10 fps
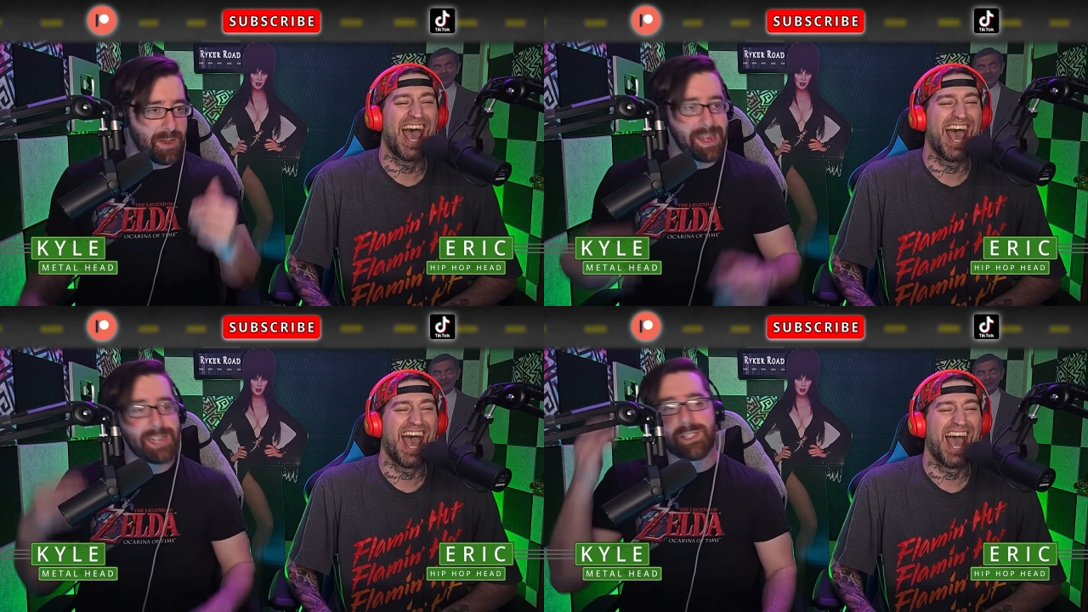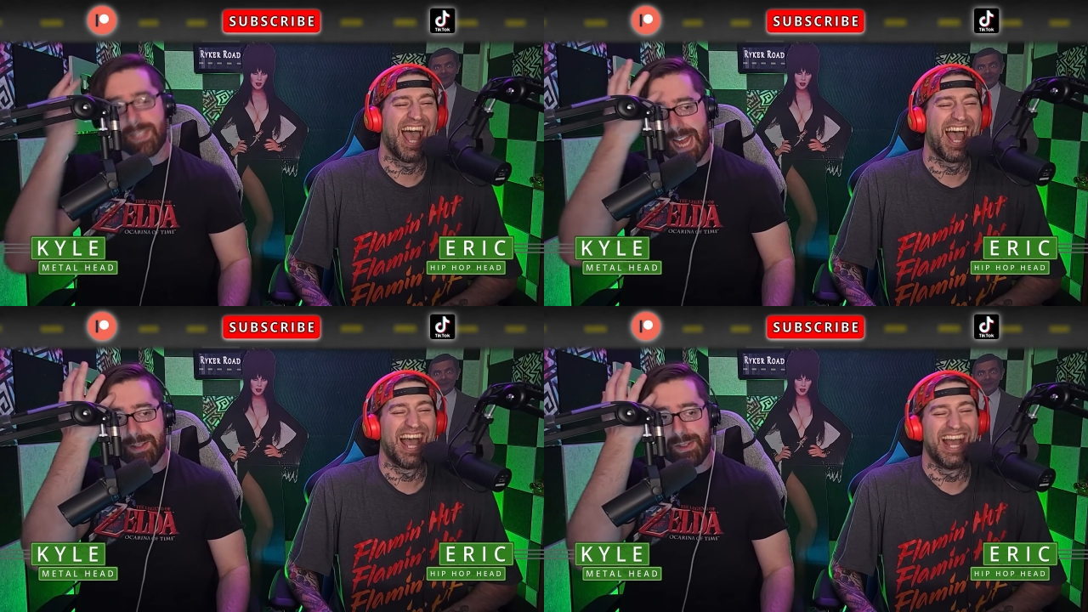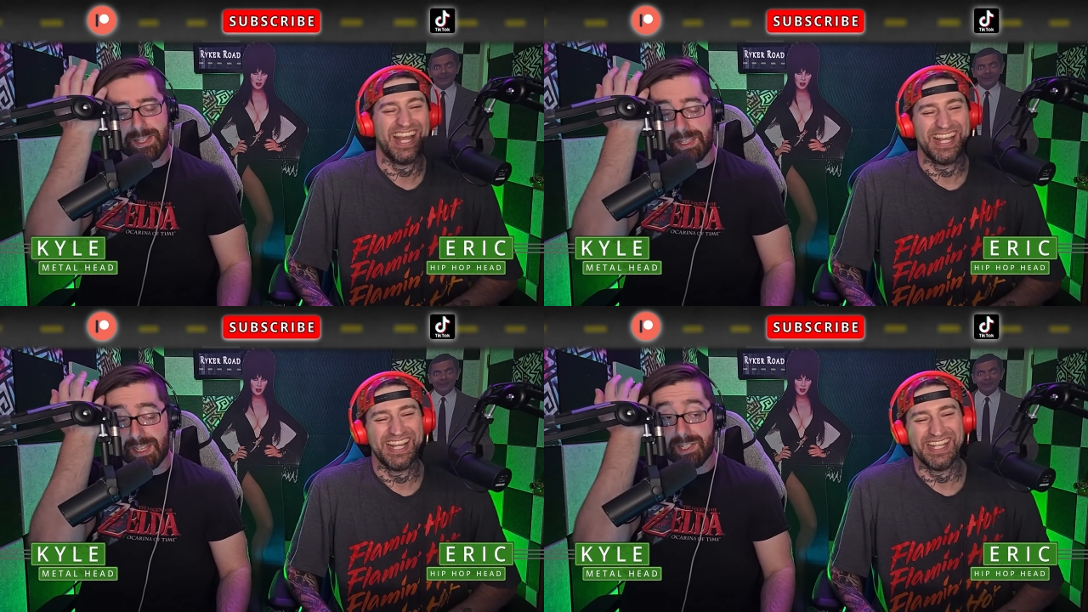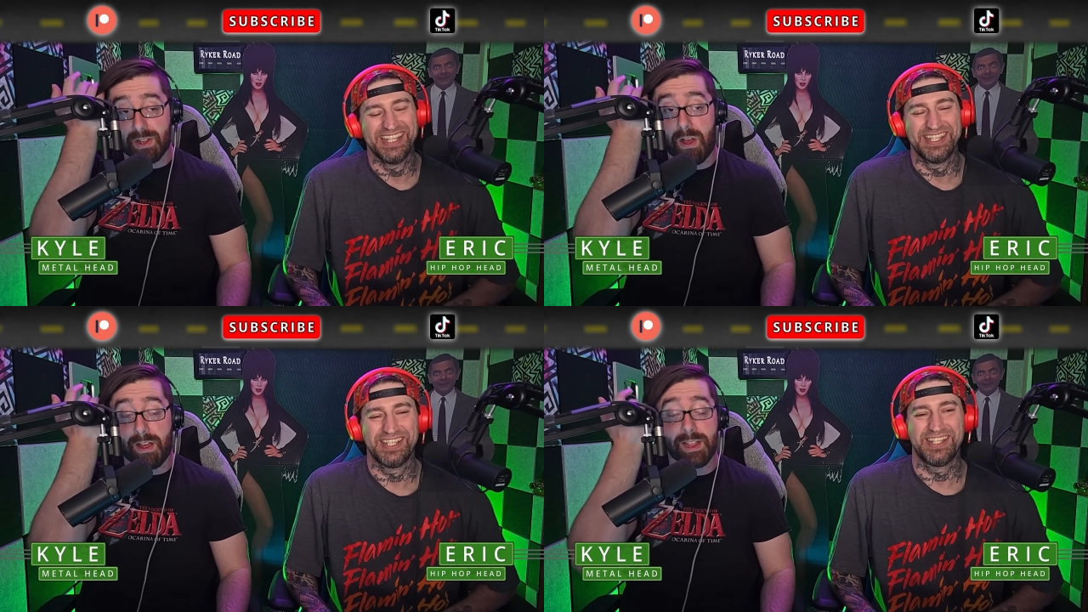Speaker 1: it's yeah, this this
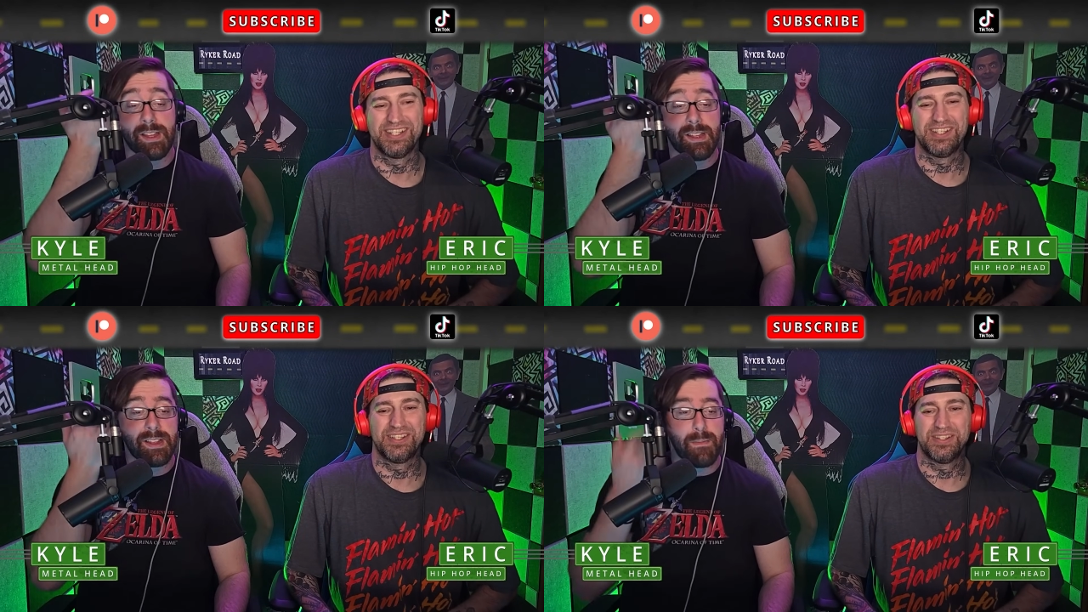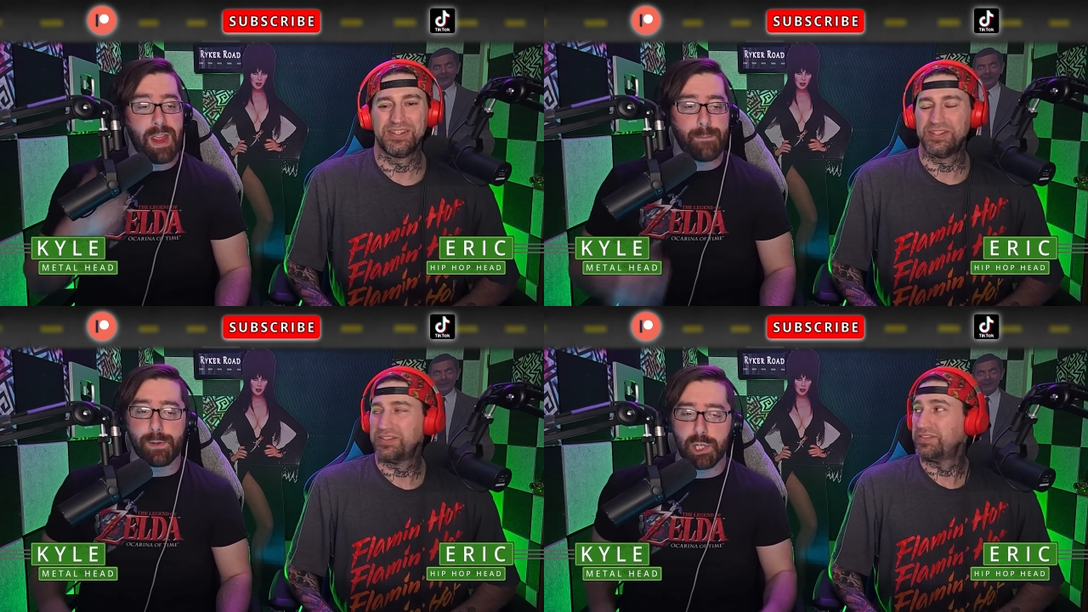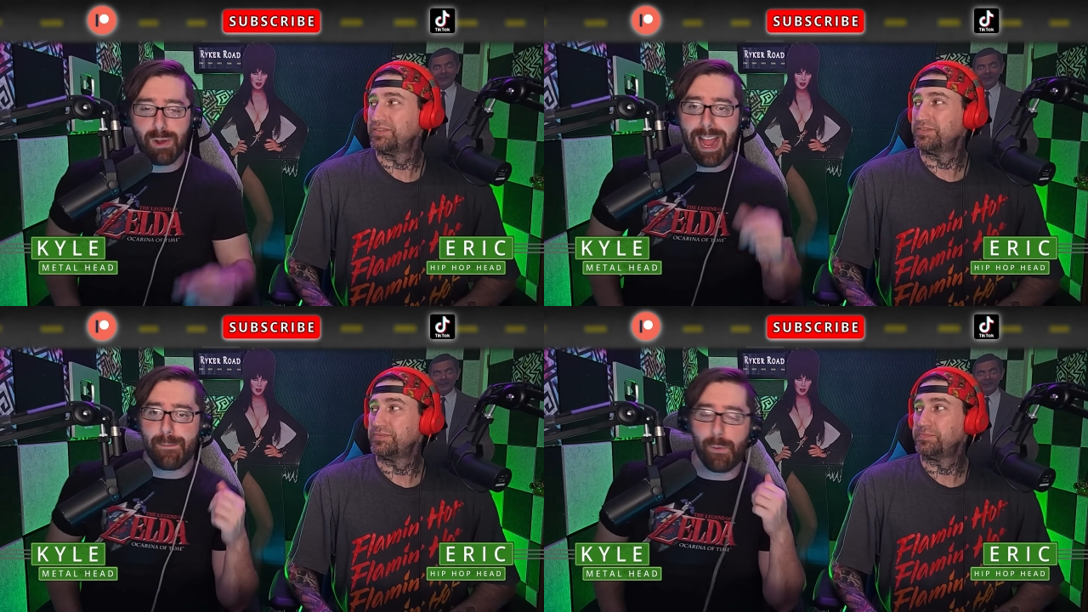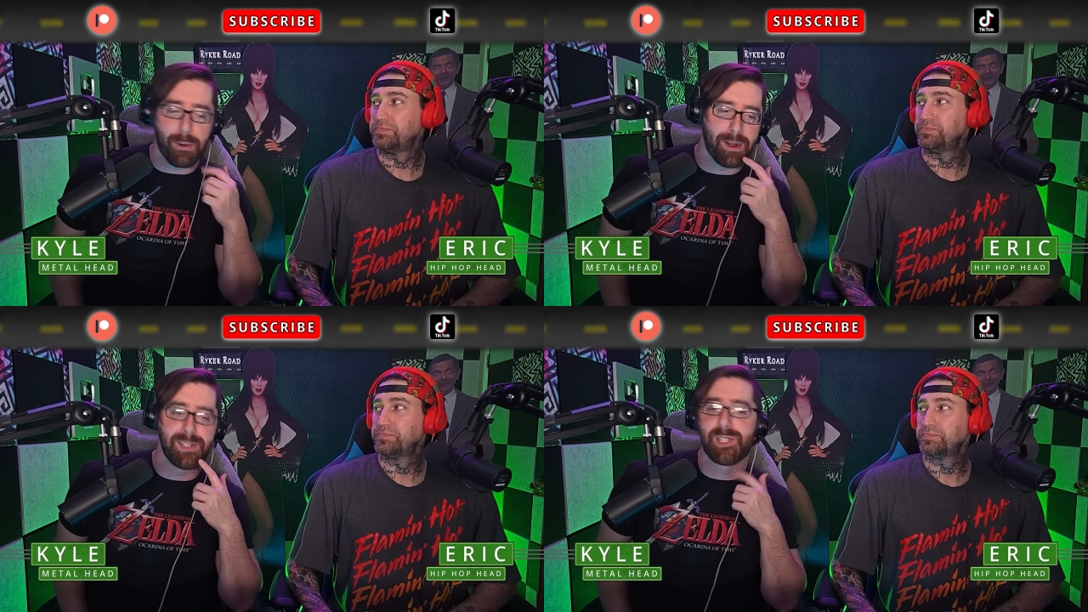song man, for track four
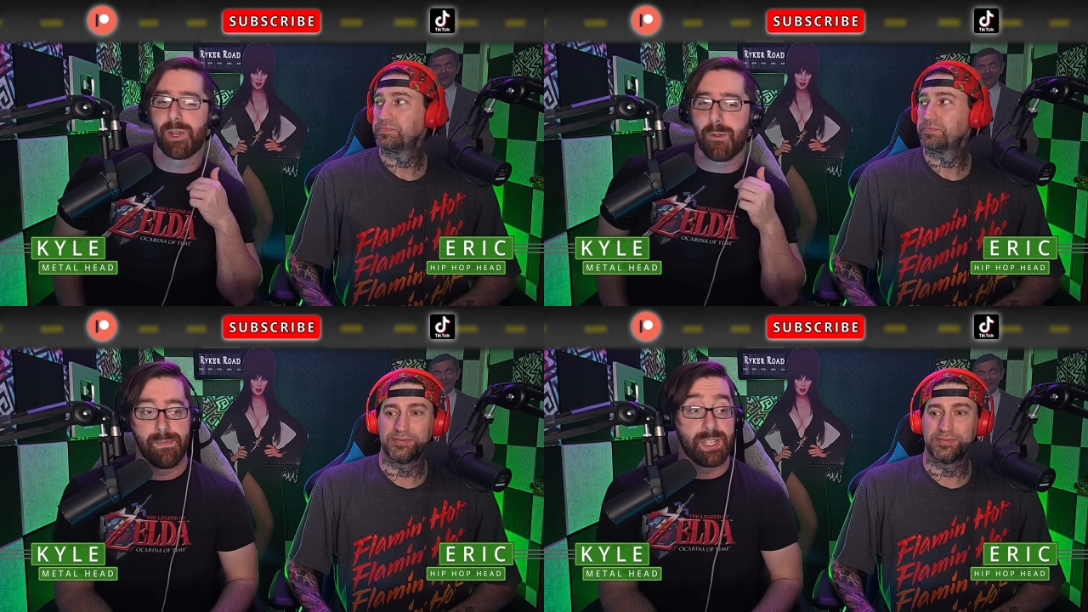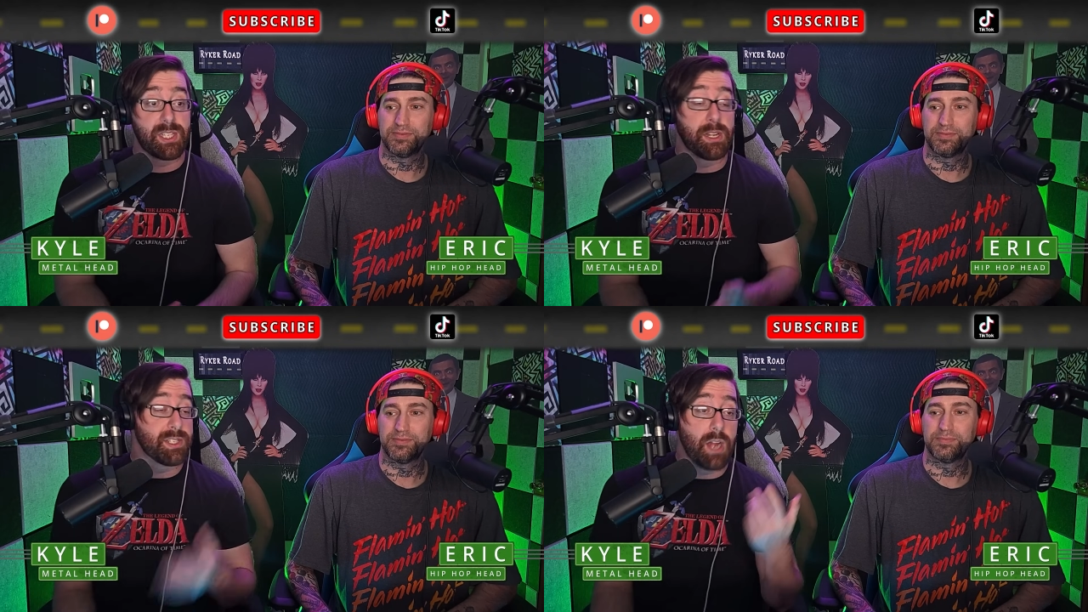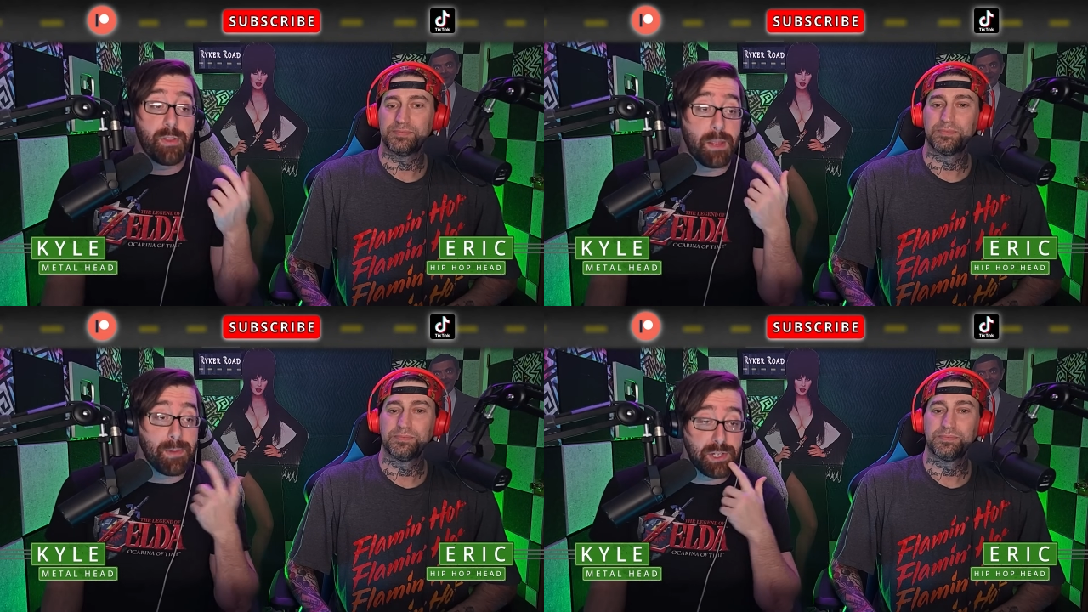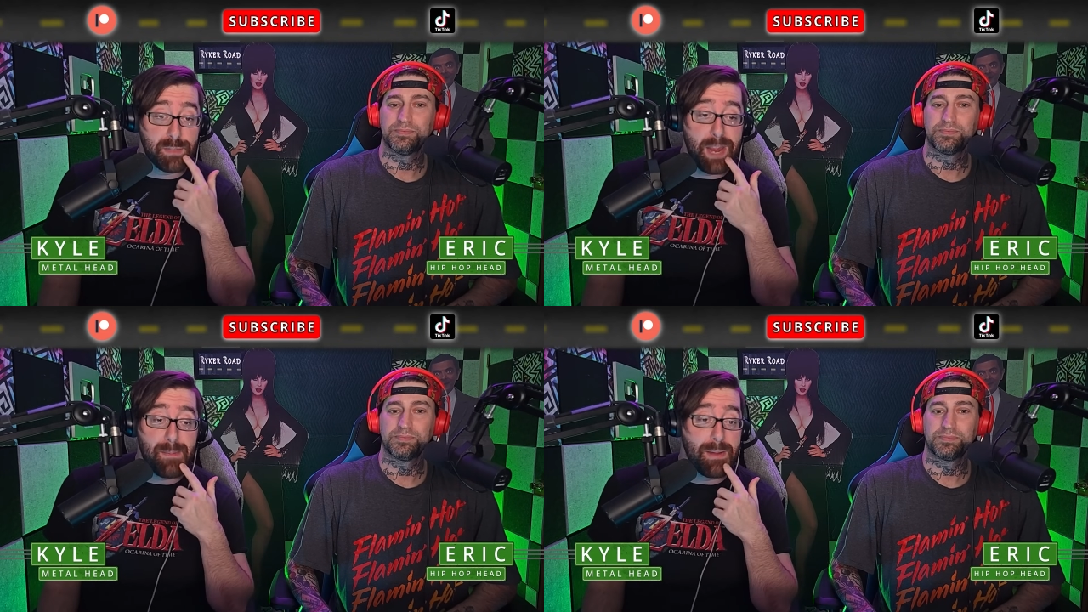on Tomb, this does nothing but just
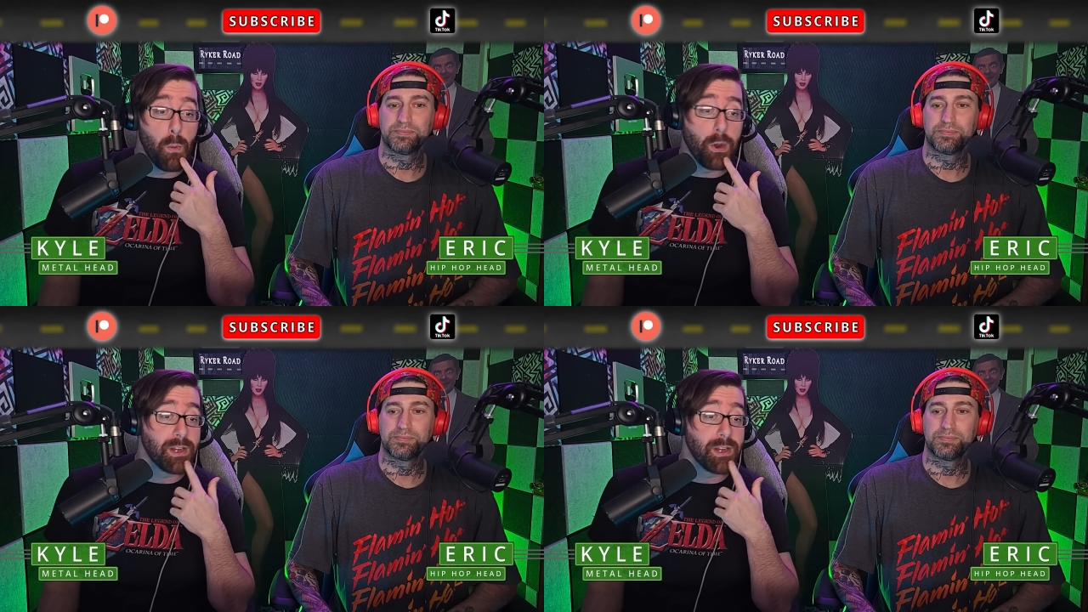make me more